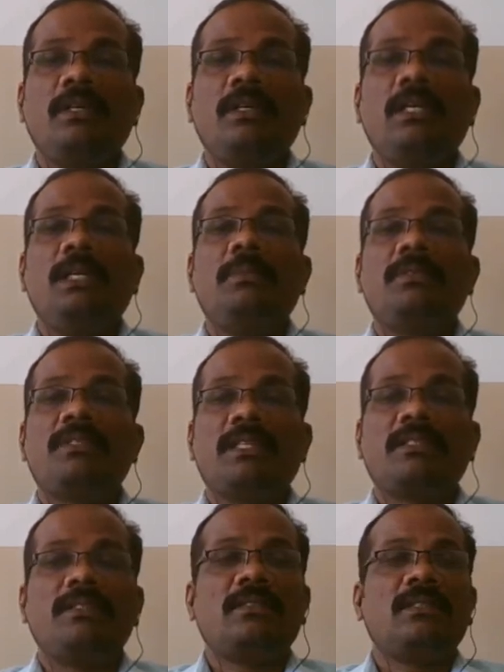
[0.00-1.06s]
labor
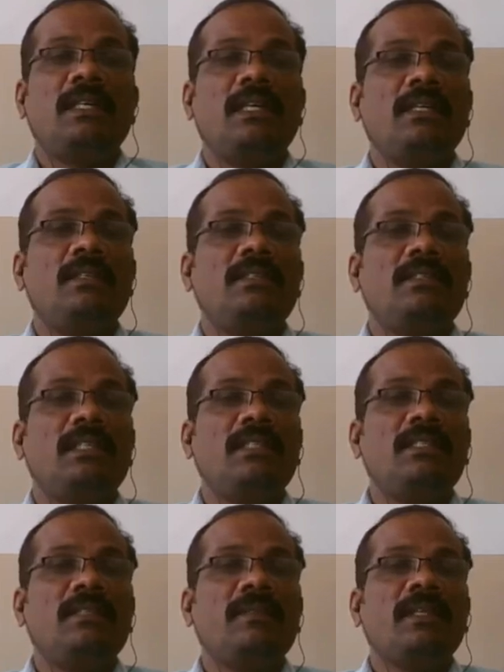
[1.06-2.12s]
structures, and
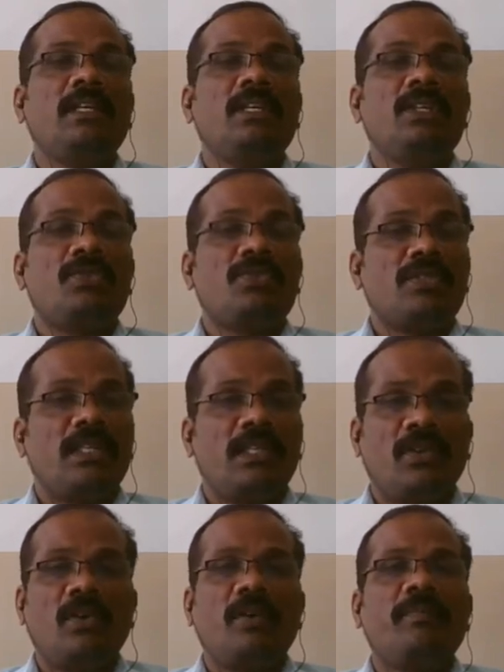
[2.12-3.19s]
changing societal
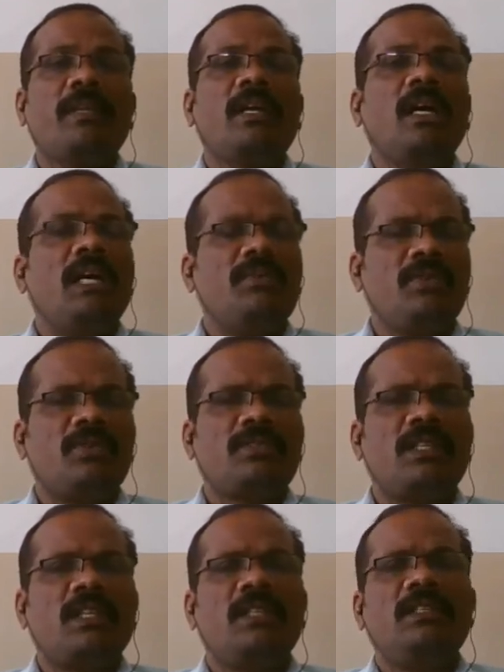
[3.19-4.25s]
norms. Of course,
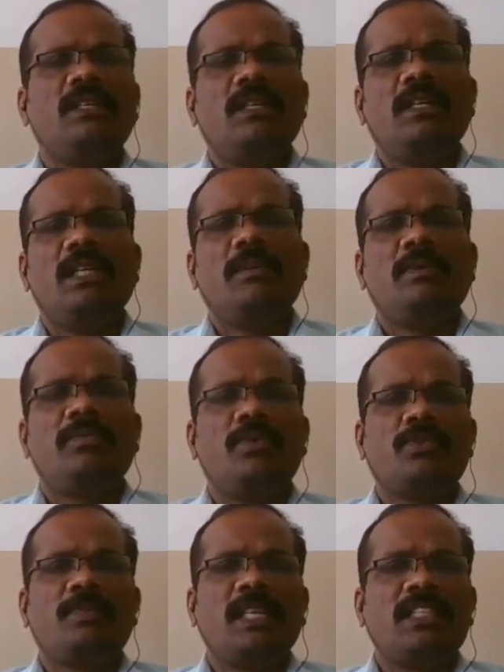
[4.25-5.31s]
the labor
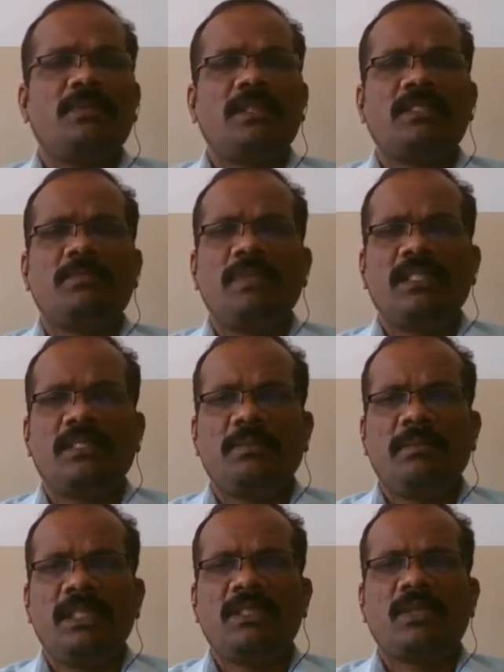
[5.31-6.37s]
force participation plays a
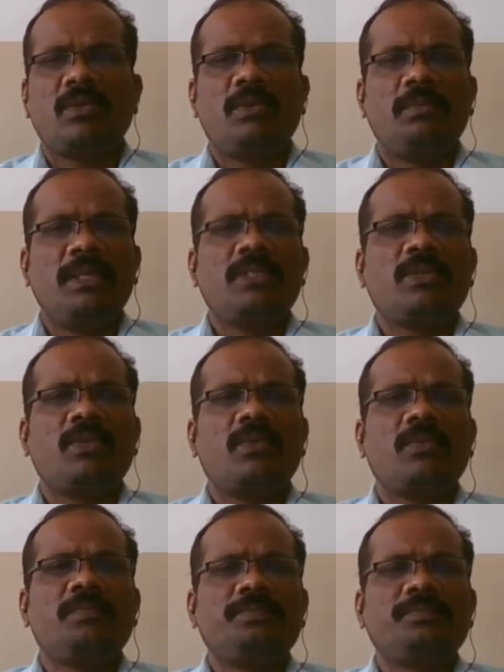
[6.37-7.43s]
major role.
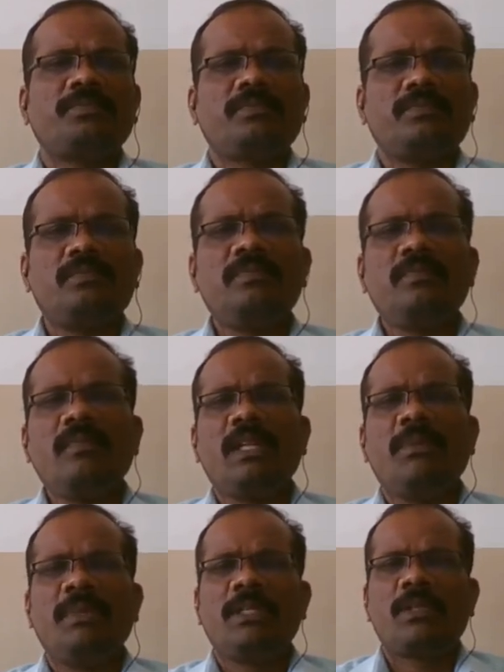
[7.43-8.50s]

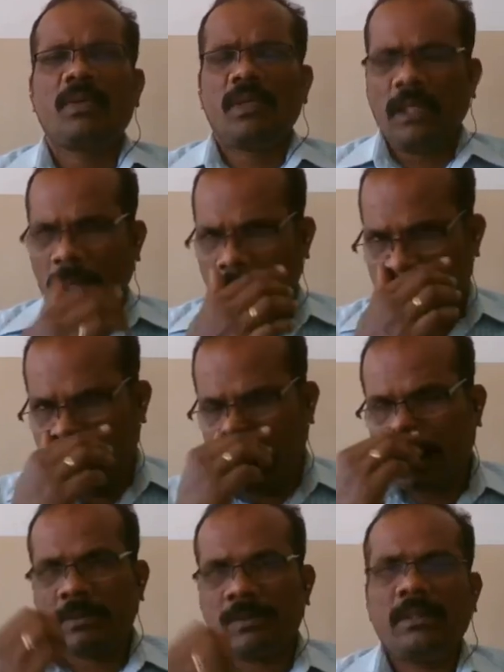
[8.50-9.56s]
It is